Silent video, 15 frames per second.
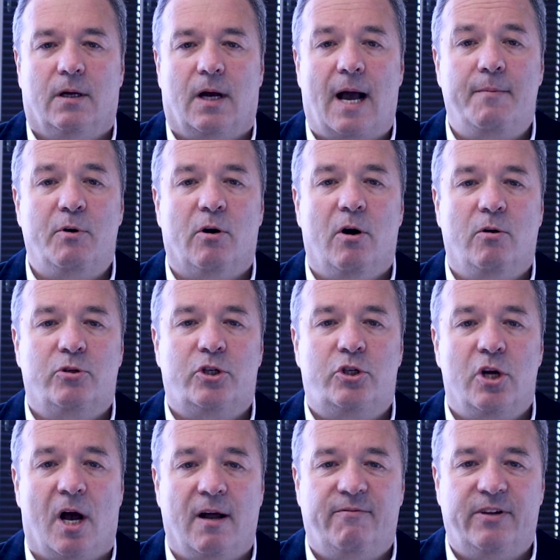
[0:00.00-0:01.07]
I'm your host,
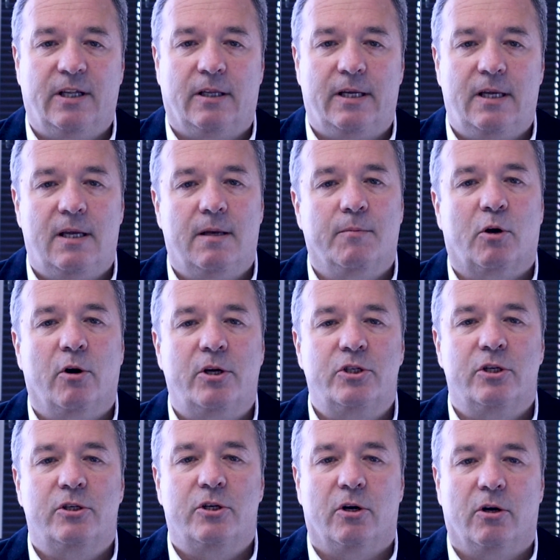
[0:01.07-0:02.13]
Jon Velie,
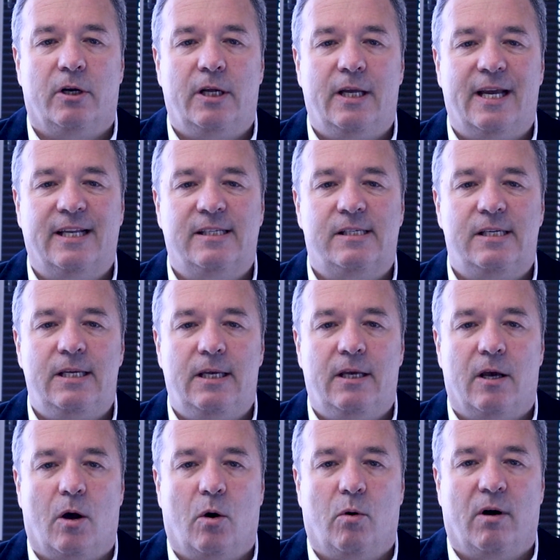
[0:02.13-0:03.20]
immigration attorney and
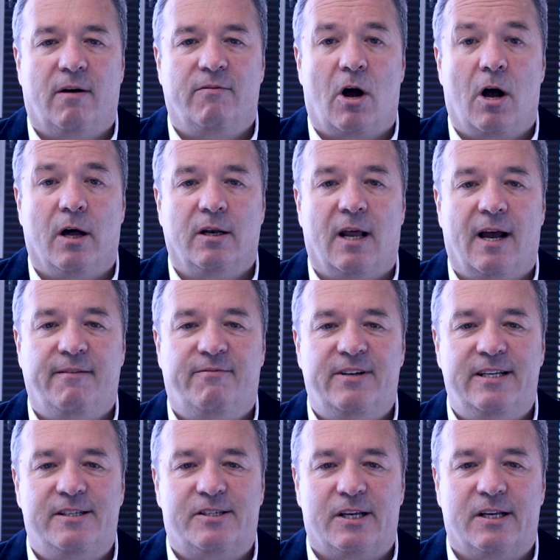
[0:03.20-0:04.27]
CEO of Online
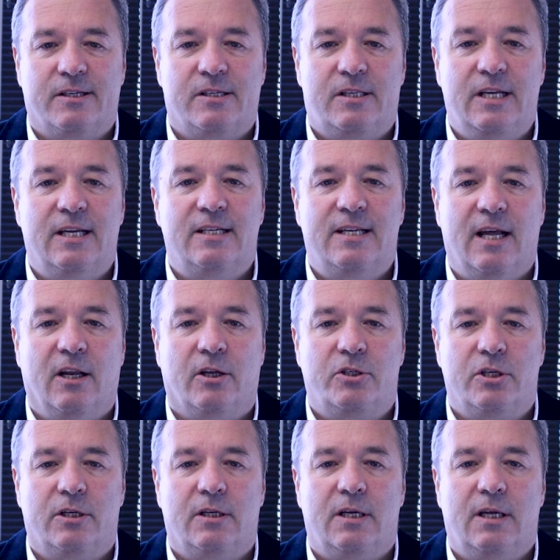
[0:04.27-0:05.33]
Visas, the
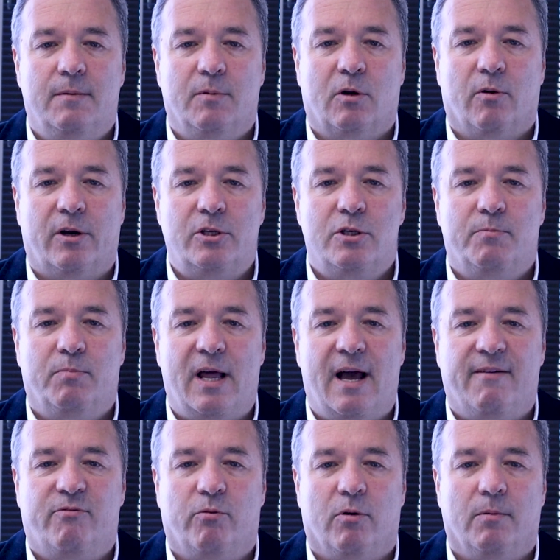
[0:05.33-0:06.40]
intelligent immigration
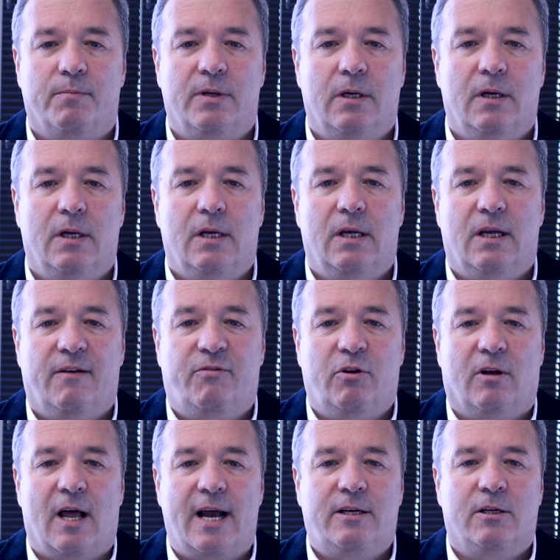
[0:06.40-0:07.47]
platform. If
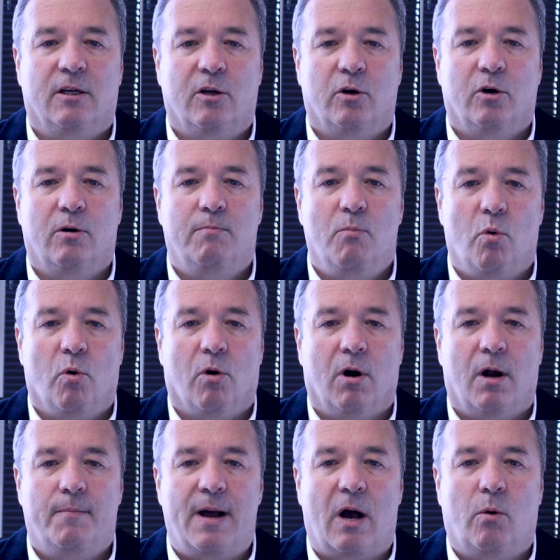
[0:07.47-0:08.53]
you'd like to learn more
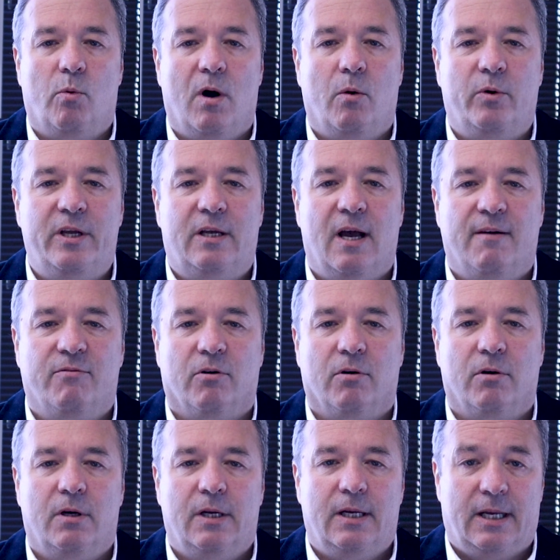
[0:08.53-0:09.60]
about what we
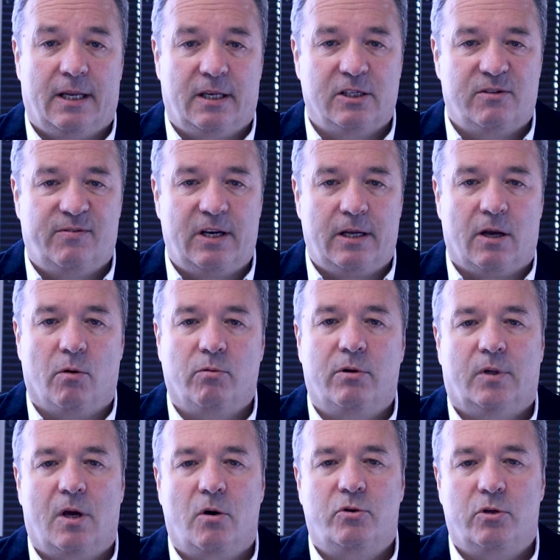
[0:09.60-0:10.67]
cover in this video,
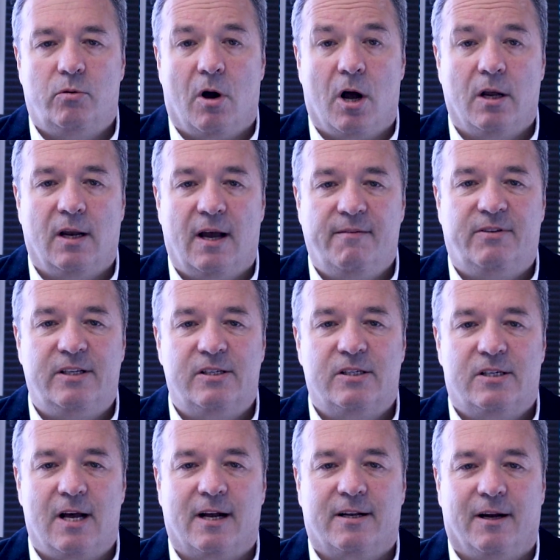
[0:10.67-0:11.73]
go to
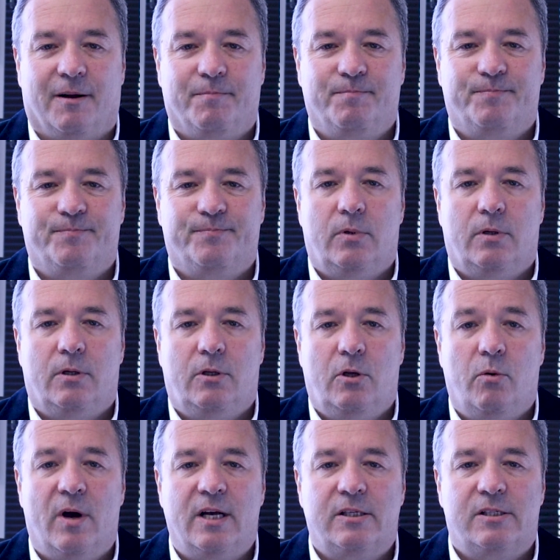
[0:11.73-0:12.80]
onlinevisas.com.
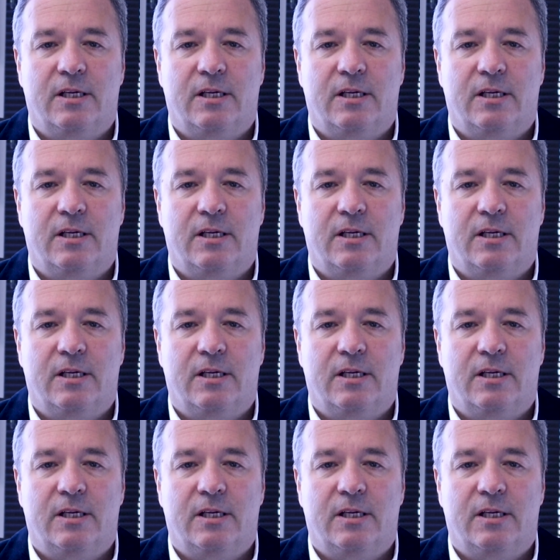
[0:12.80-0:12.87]
U.S.